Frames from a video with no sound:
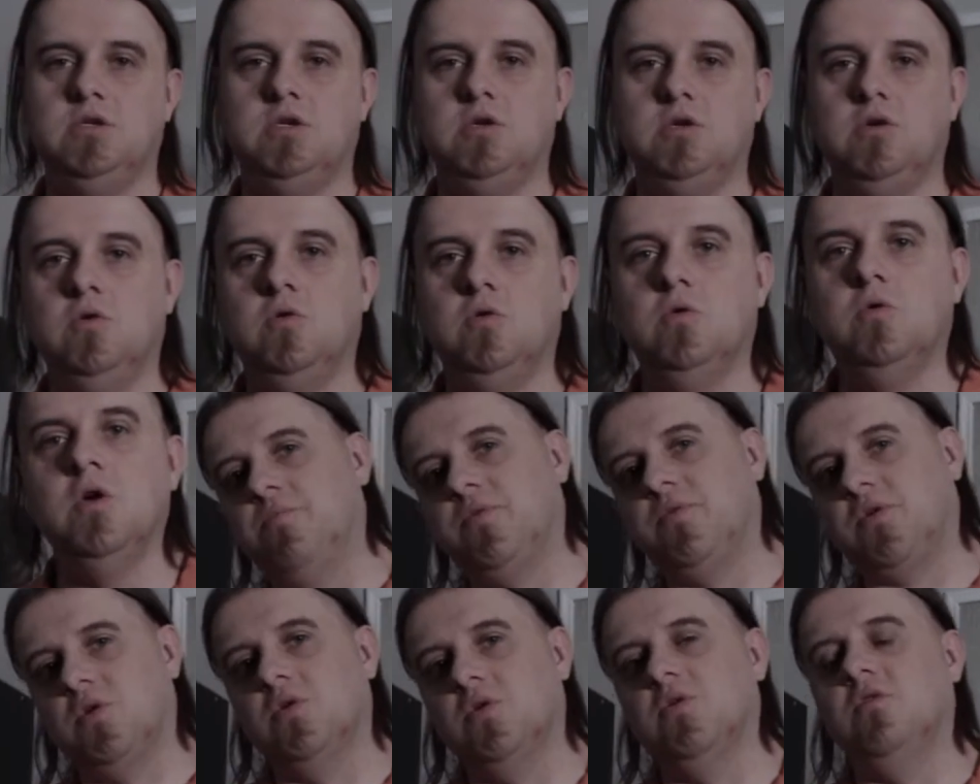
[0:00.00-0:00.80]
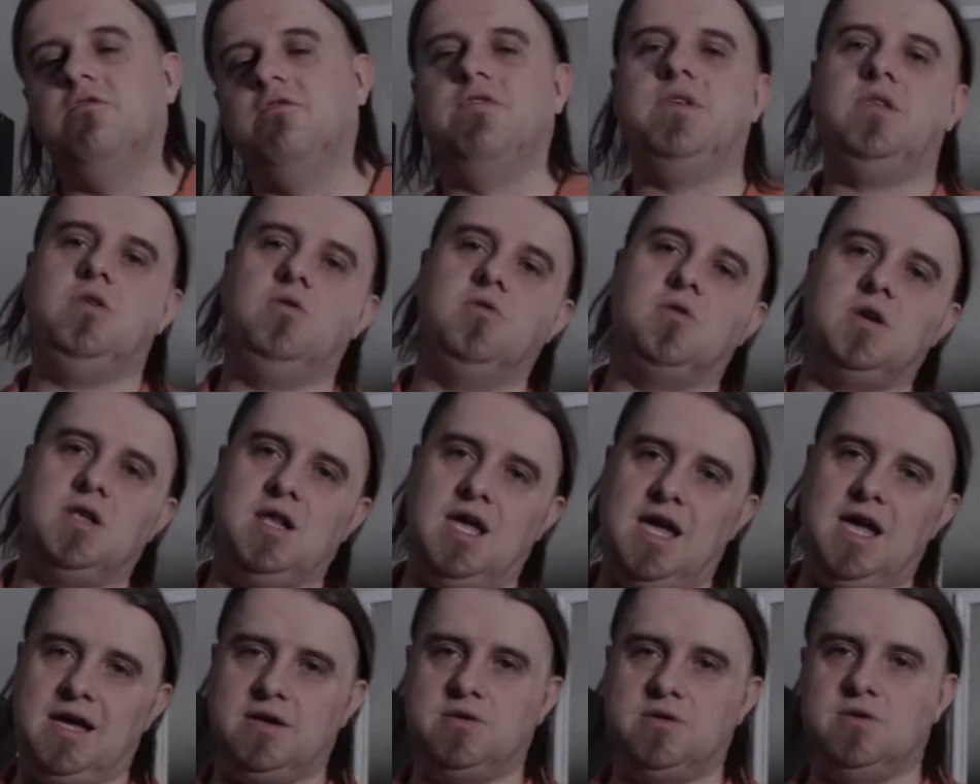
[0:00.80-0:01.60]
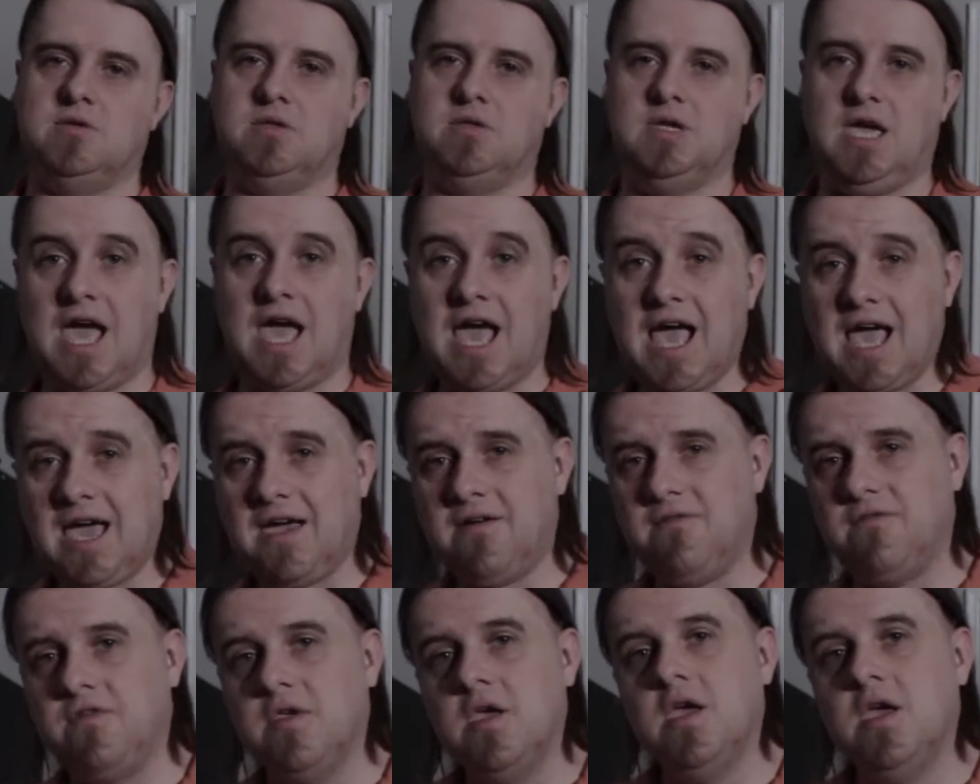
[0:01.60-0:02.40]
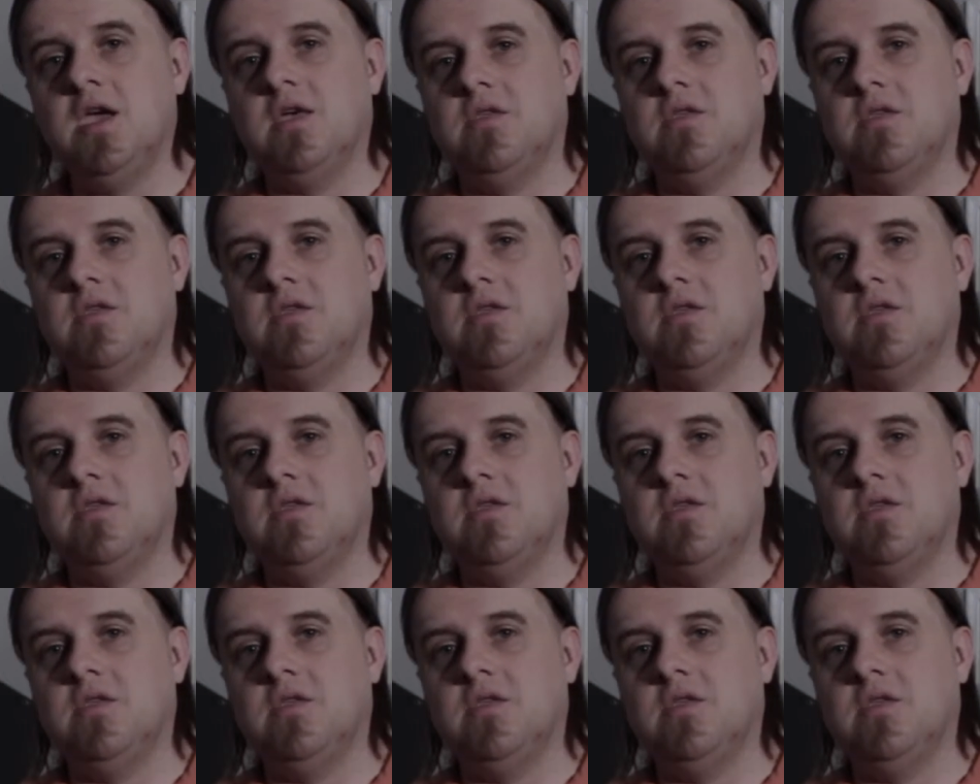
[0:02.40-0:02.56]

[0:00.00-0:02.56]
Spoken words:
2 prove that you can actually have